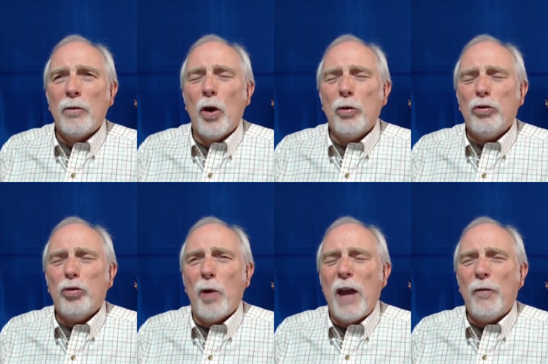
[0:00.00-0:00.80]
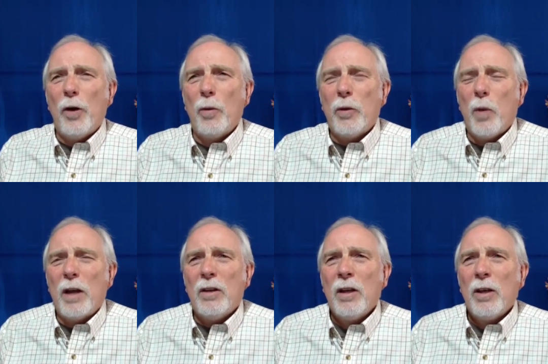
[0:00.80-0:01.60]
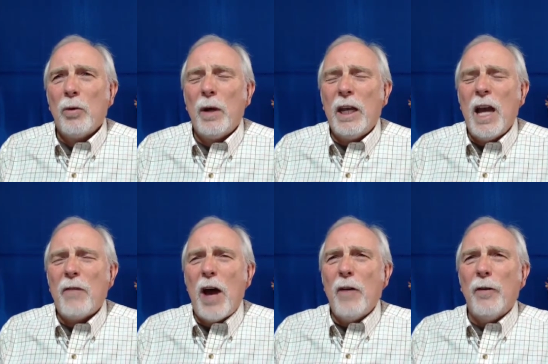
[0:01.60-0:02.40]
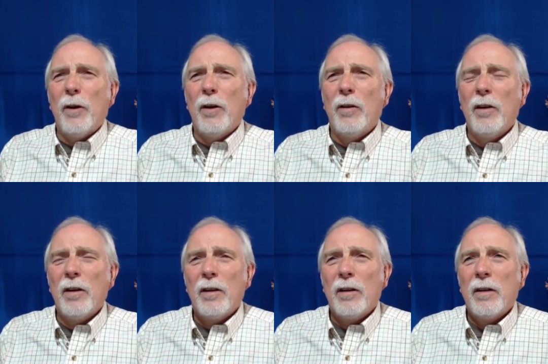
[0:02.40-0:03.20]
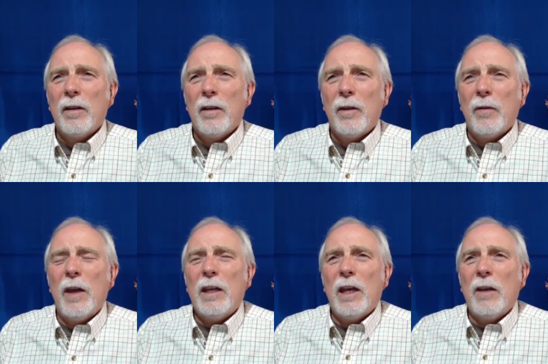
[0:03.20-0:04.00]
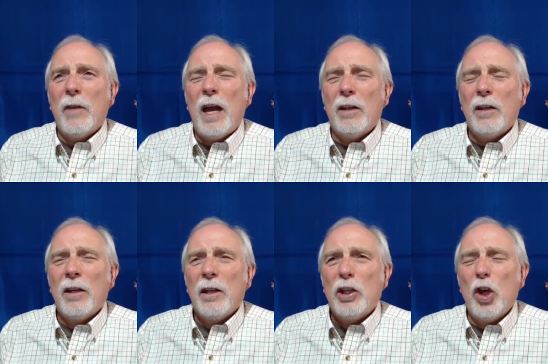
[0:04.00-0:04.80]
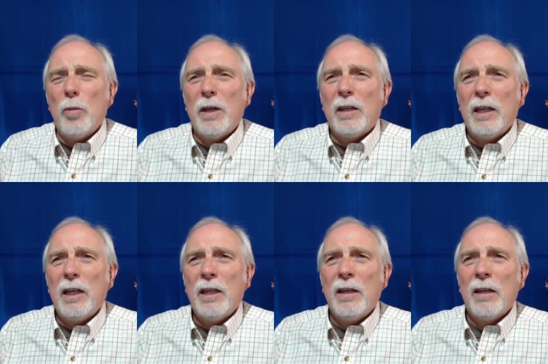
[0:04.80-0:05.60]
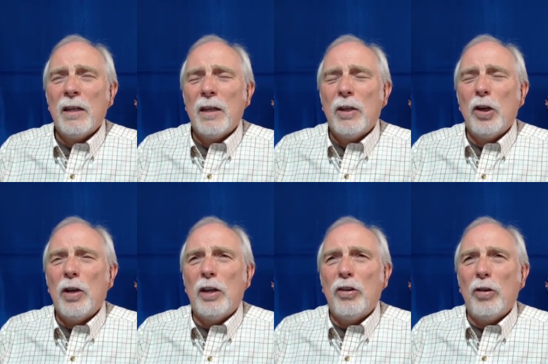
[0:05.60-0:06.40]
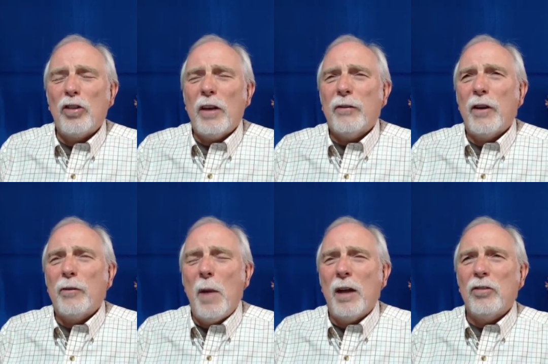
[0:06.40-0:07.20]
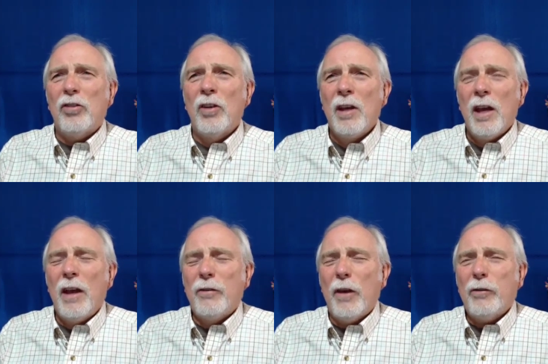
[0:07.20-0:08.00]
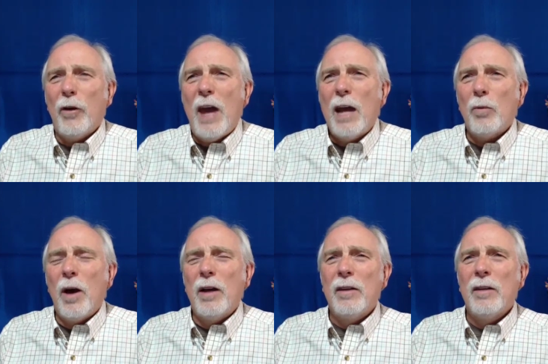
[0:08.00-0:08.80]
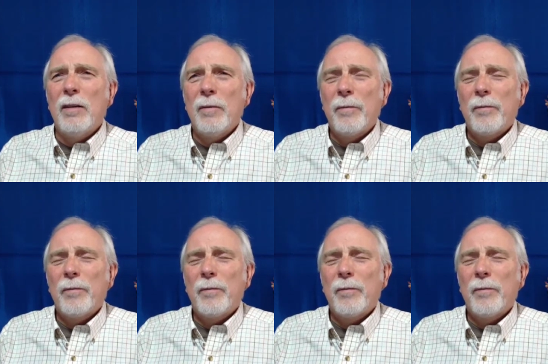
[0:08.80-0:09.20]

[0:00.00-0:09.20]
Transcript: Don't trifle with what we have offered, thinking that humanly you could do just as much as this or that one.